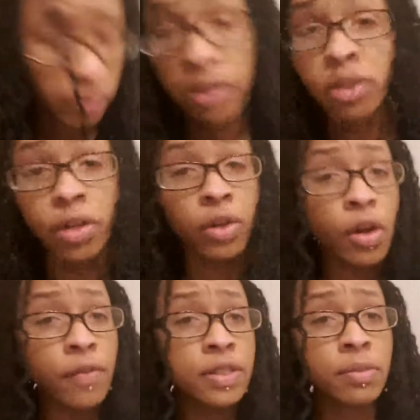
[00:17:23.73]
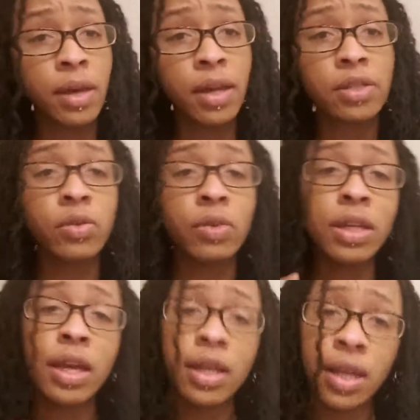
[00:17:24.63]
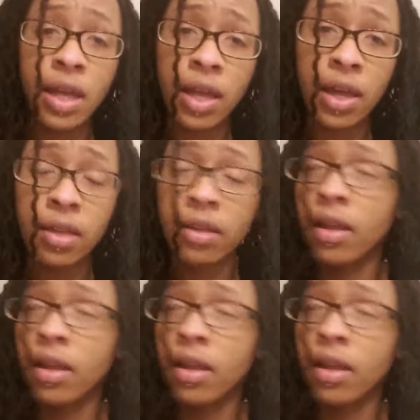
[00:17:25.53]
You're nervous about it, so get out of your head.